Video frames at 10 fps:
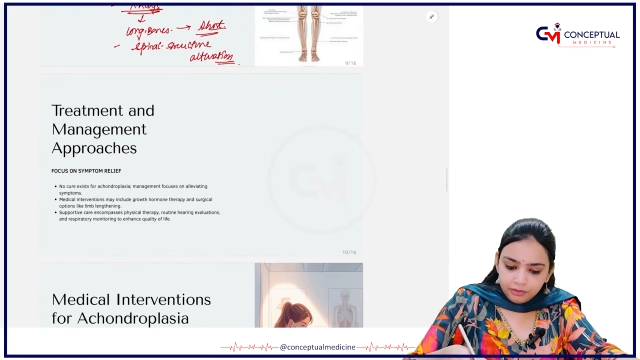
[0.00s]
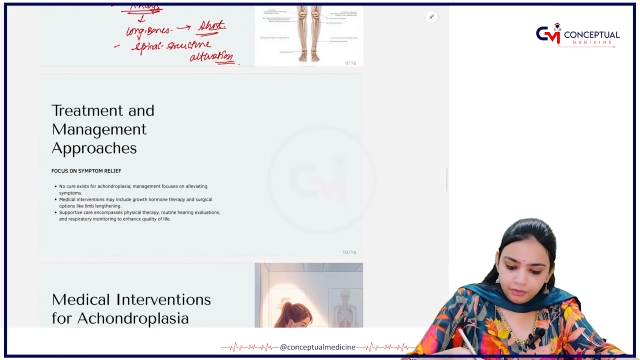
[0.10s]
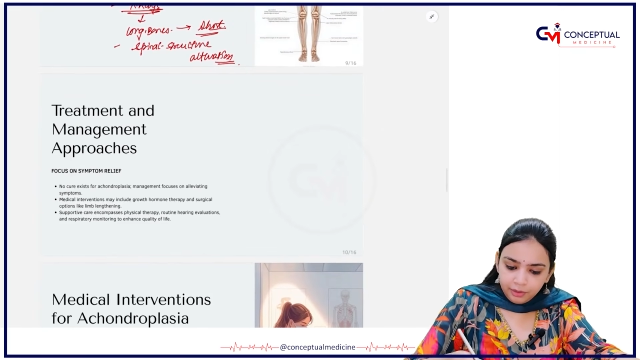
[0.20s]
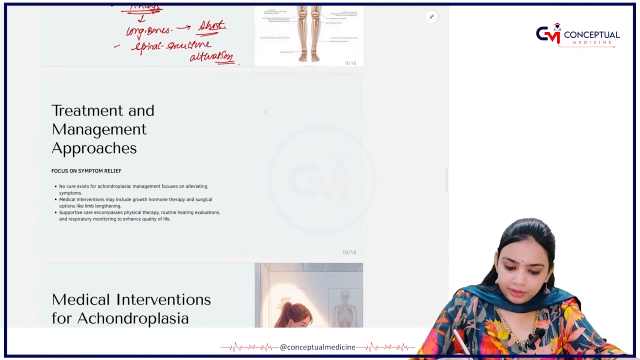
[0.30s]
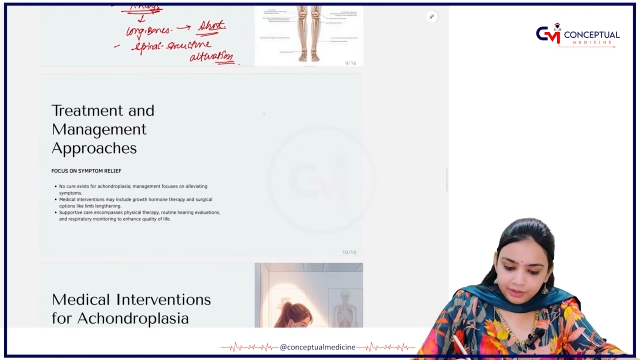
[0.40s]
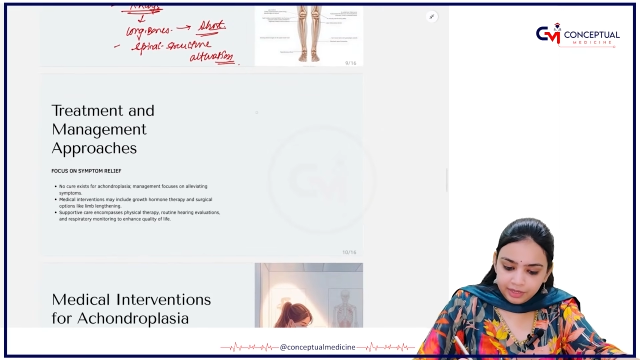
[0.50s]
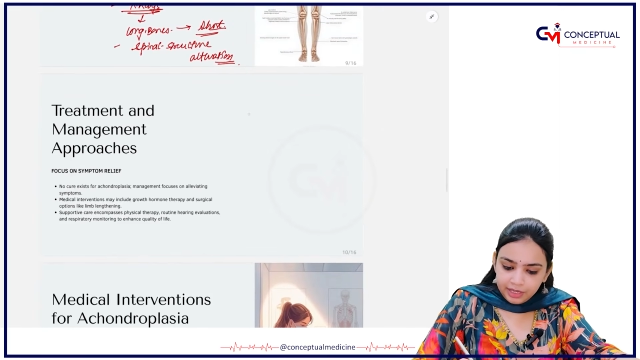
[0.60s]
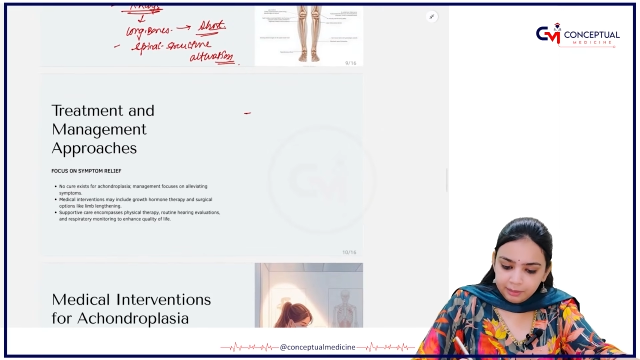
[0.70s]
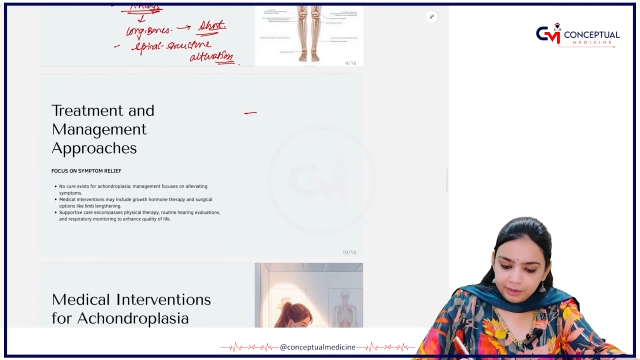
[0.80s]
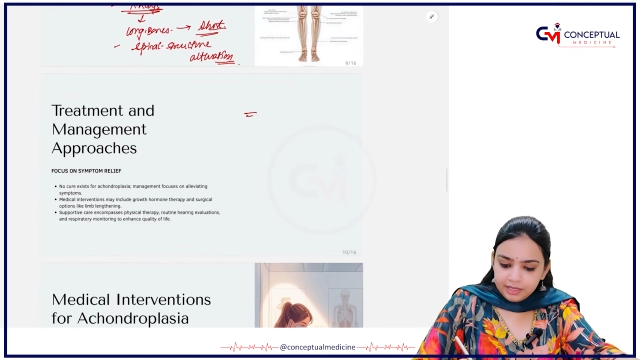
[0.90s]
For the
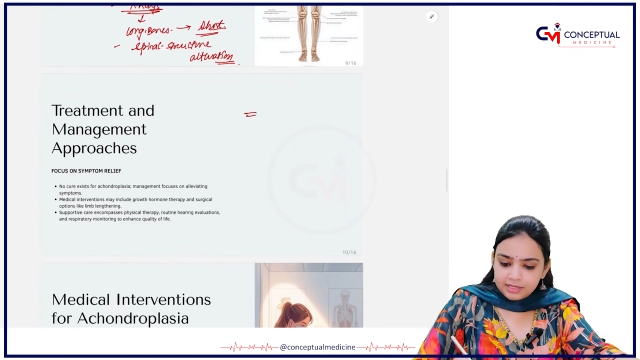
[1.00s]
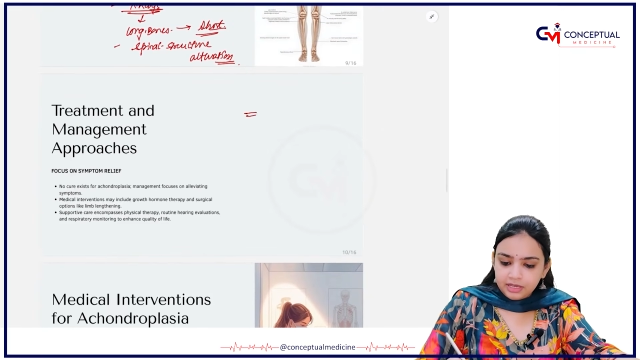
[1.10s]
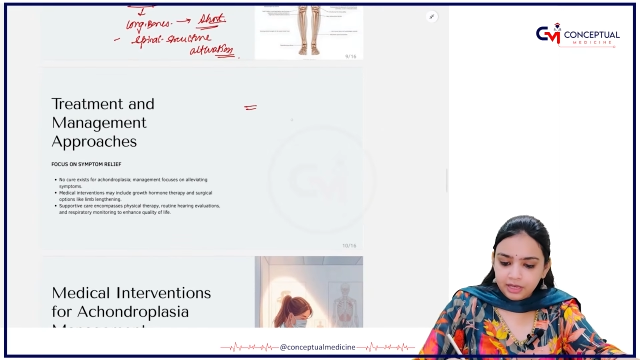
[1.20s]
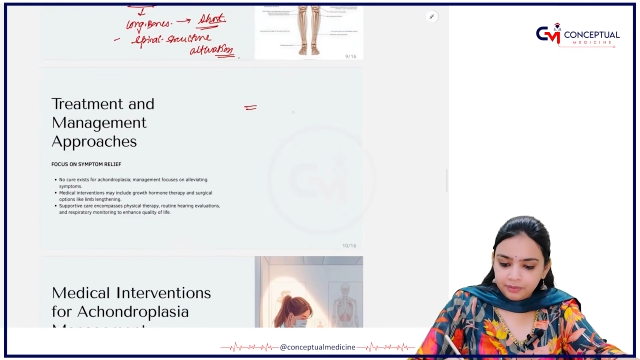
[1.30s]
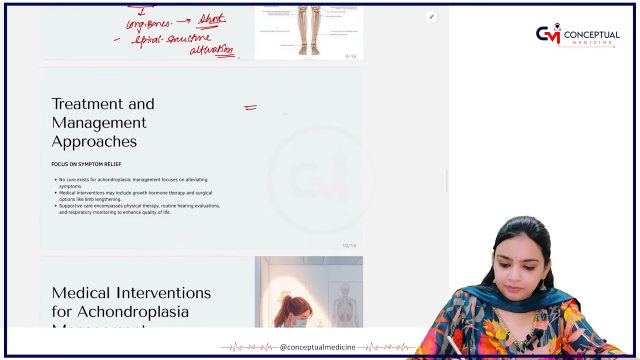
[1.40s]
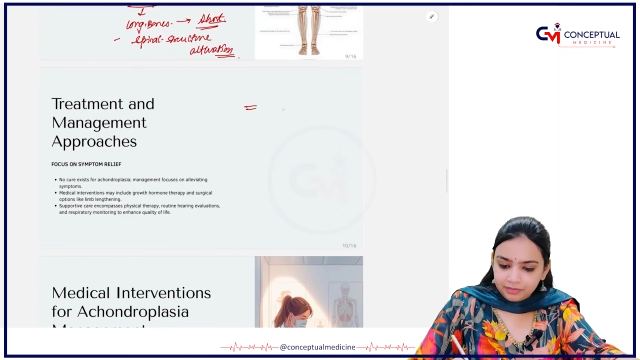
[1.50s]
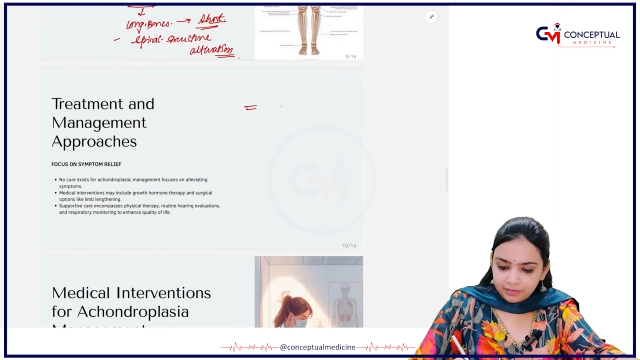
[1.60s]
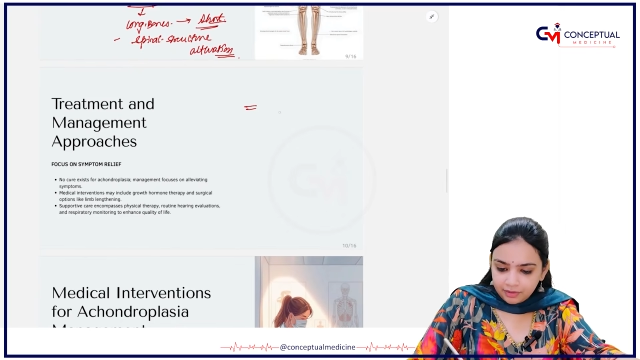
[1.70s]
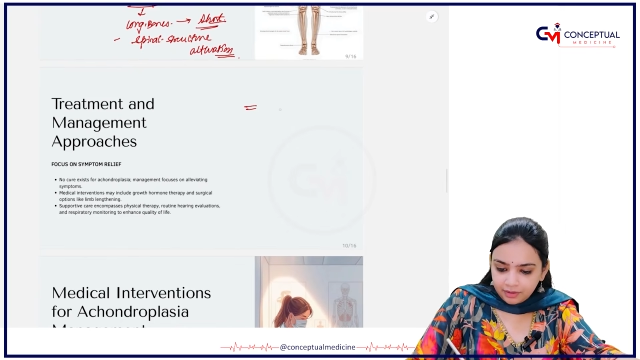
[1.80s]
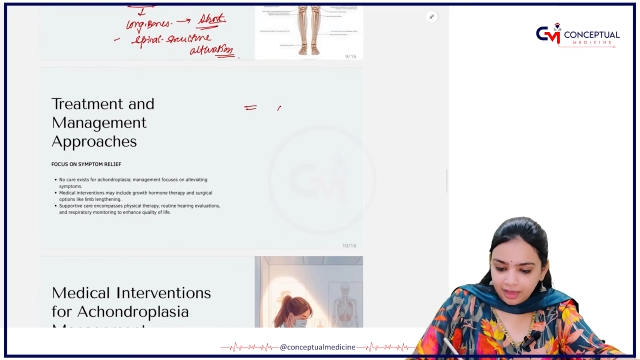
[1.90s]
treatment, see,
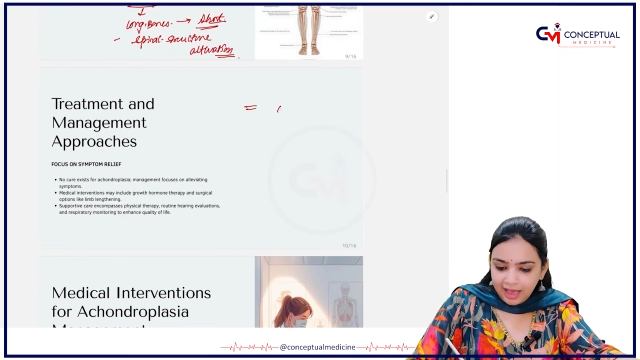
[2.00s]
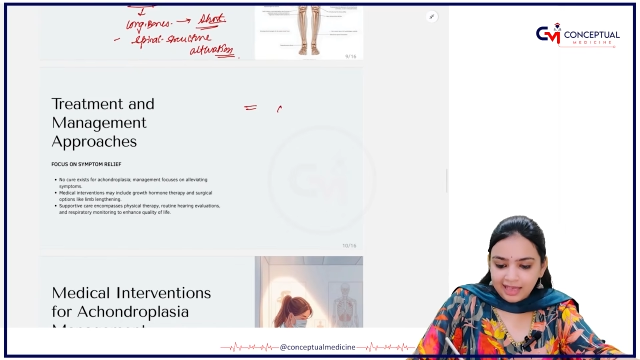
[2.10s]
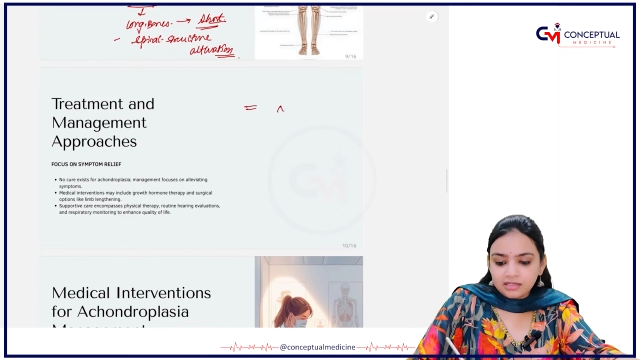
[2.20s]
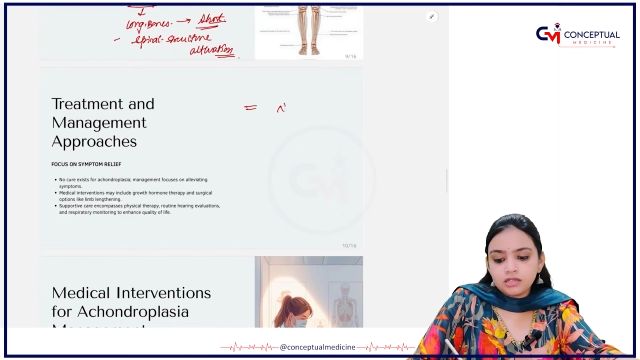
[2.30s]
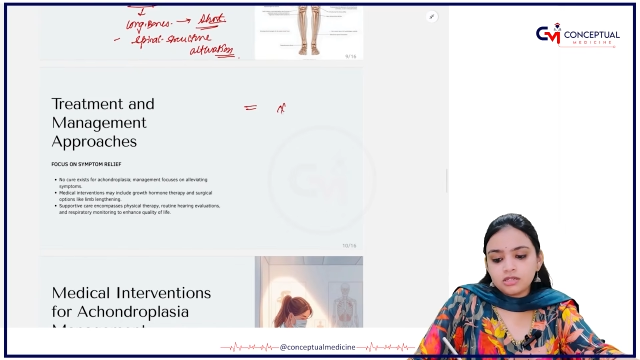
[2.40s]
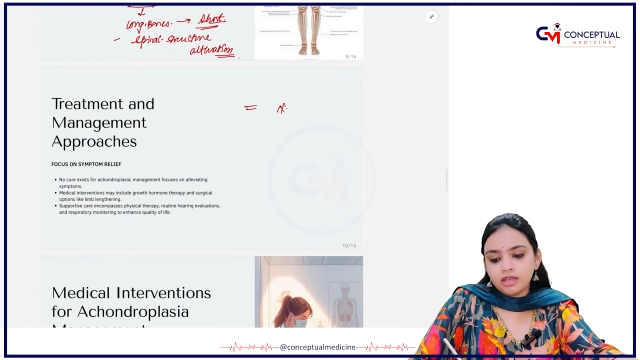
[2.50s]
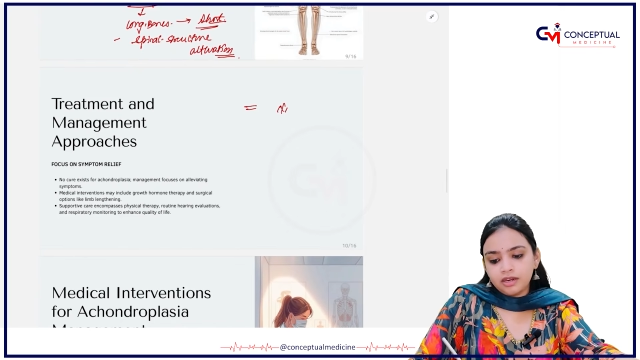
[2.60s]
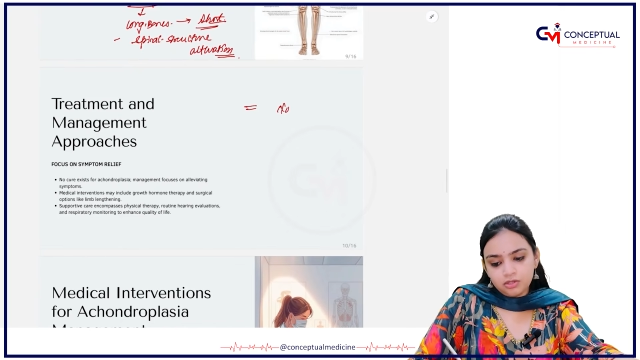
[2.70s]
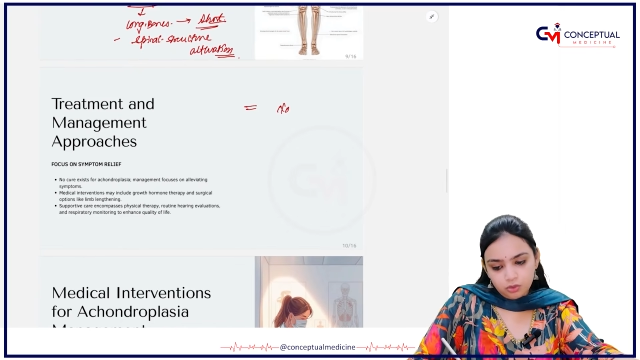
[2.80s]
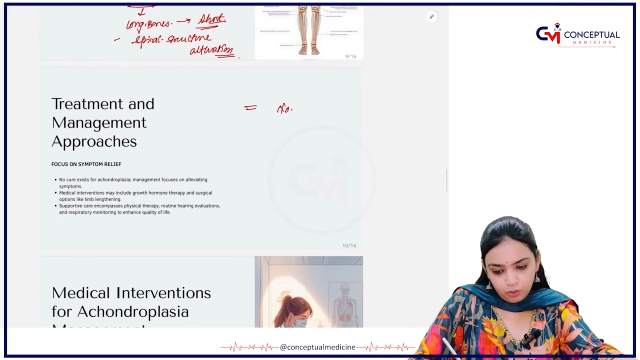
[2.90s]
as such
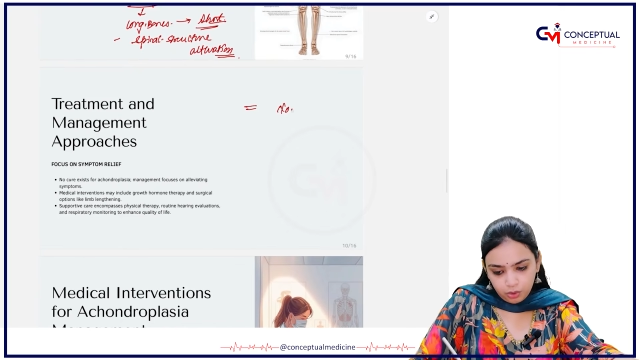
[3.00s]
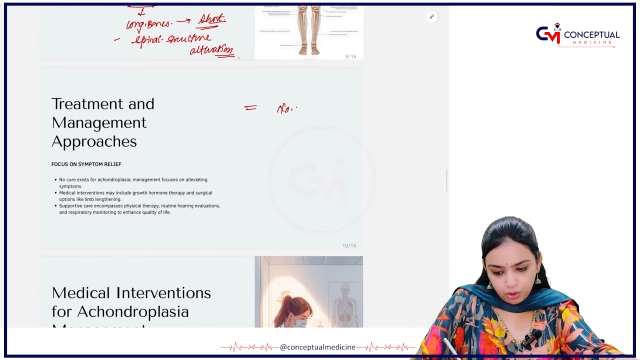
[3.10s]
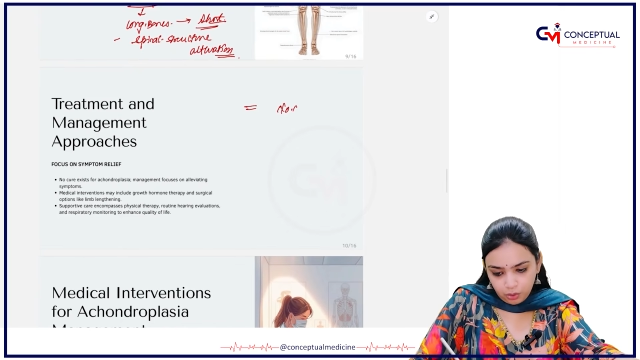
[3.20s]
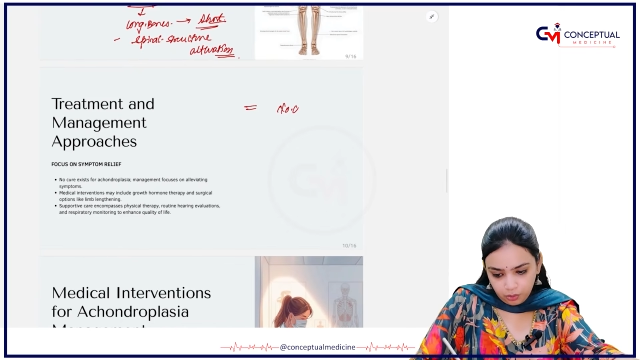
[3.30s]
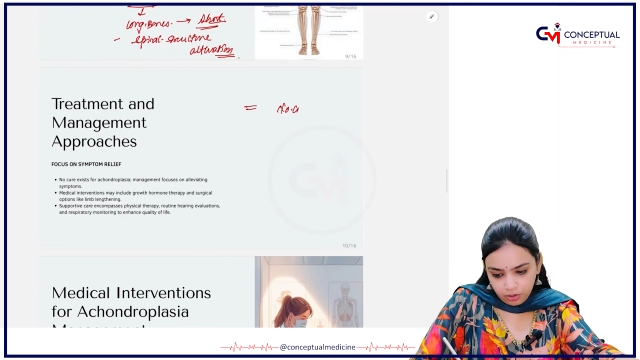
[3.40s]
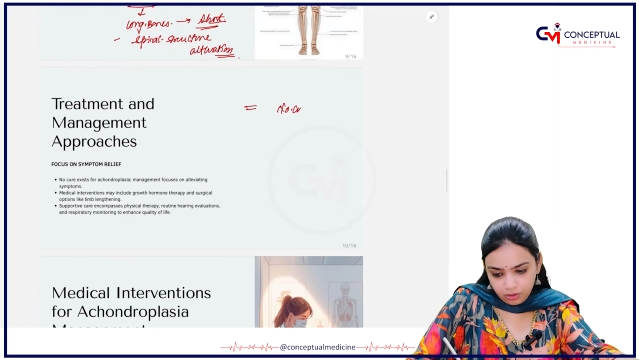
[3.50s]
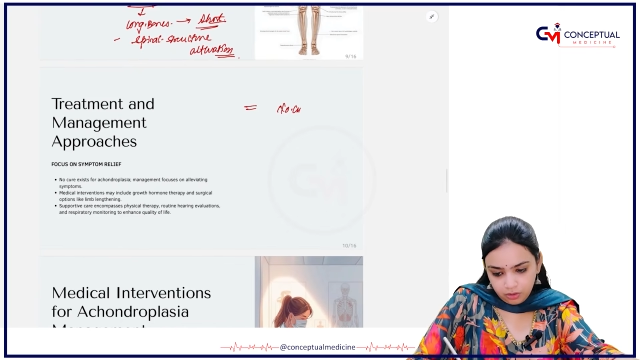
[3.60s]
there is no cure